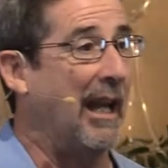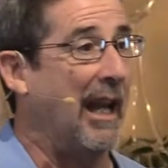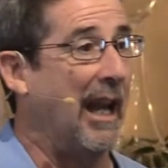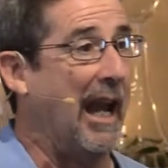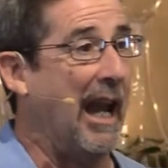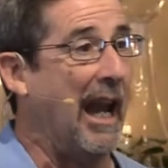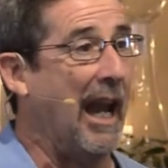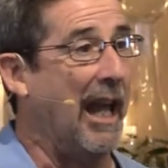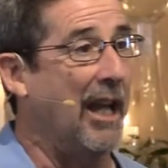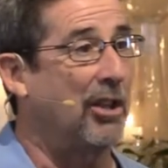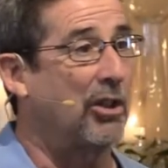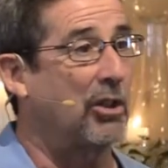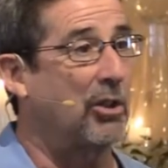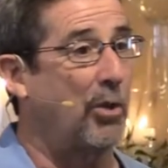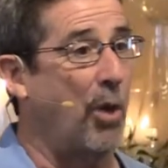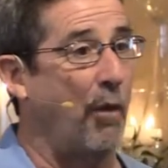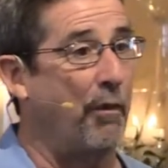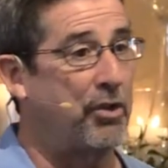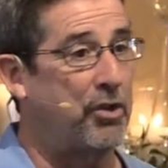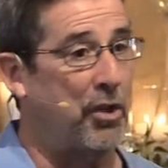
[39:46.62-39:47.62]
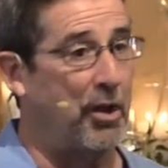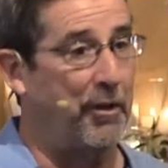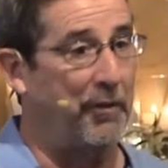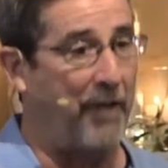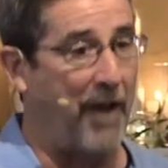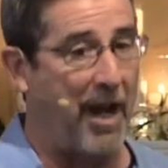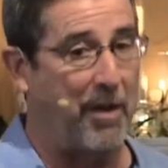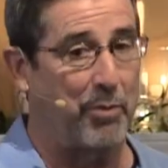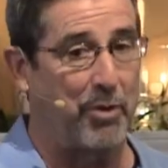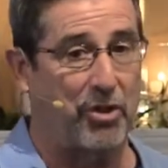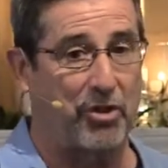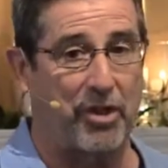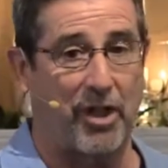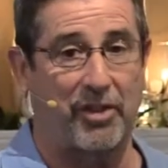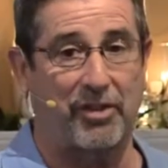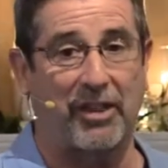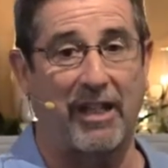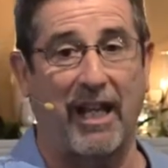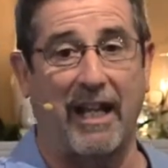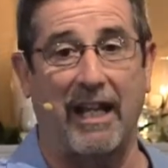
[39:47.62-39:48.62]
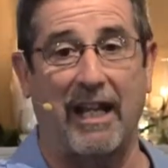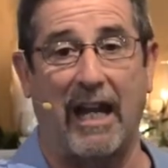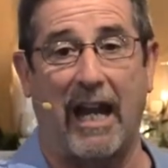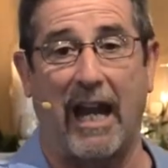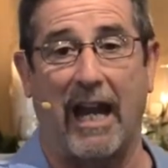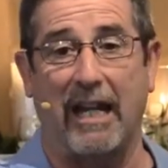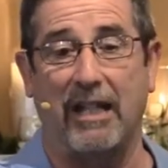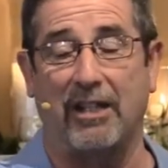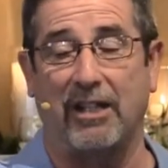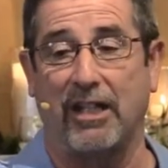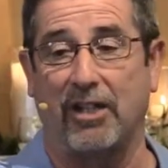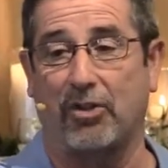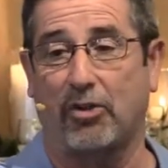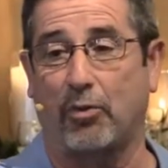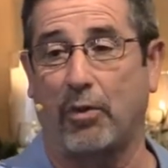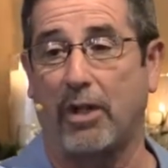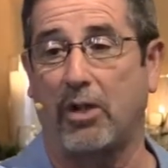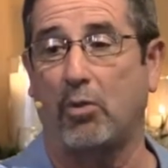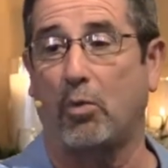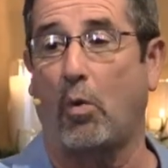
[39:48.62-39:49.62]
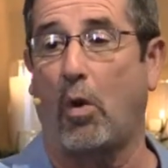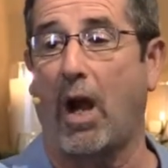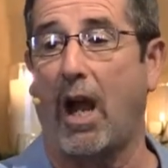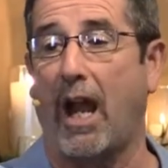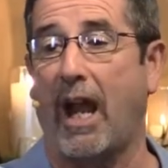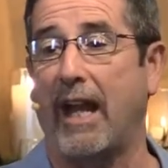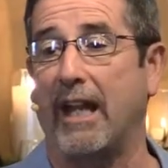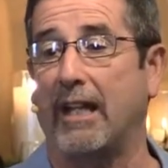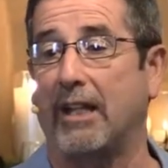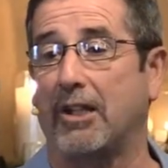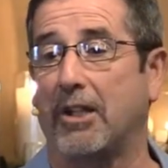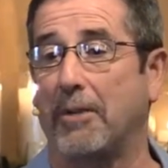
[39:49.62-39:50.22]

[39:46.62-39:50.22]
And Clovis Unified was just getting a district wide